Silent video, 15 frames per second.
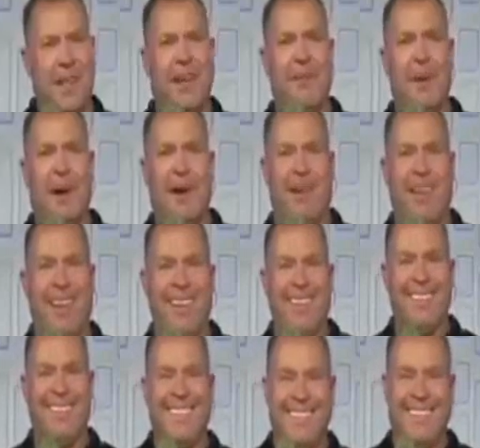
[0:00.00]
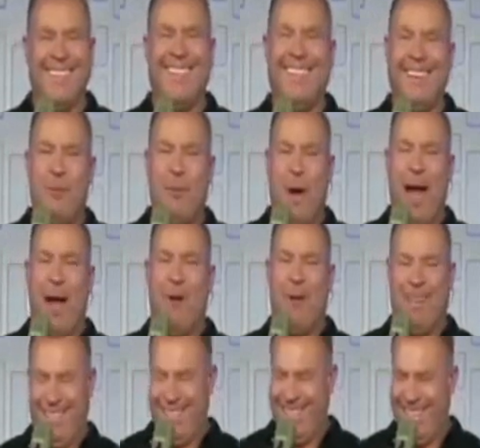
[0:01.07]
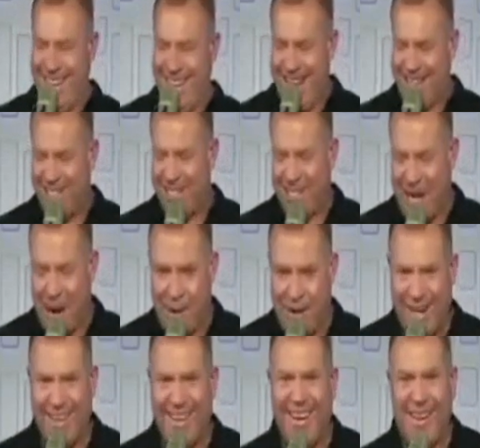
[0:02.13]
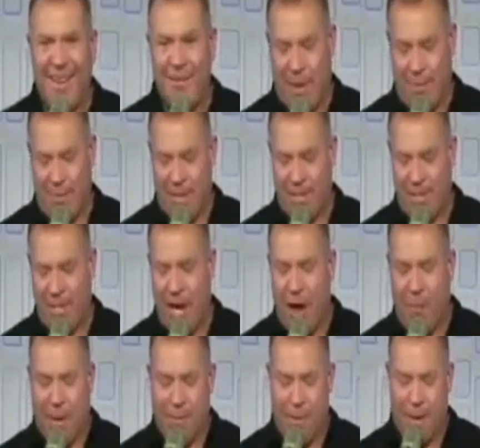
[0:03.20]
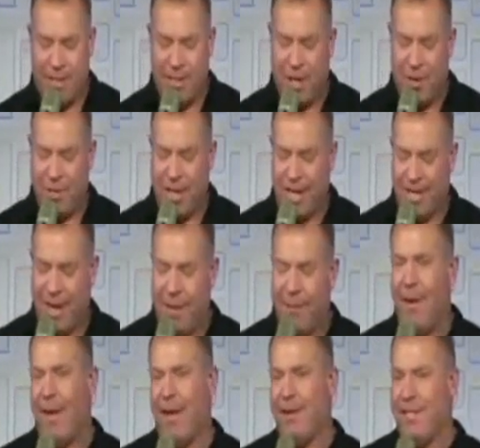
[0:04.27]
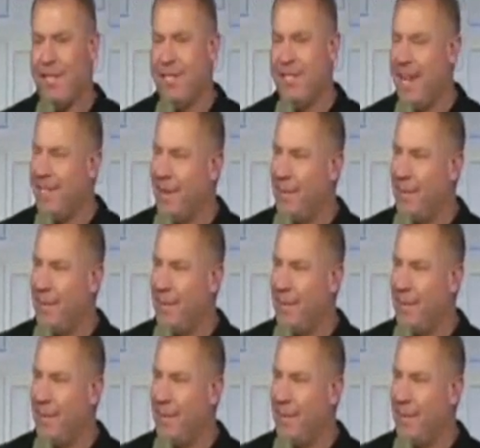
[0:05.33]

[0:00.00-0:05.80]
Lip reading: there, apparently. Wow. That's scary. Big Biz Show, BigBizShow.com. I hear she's saying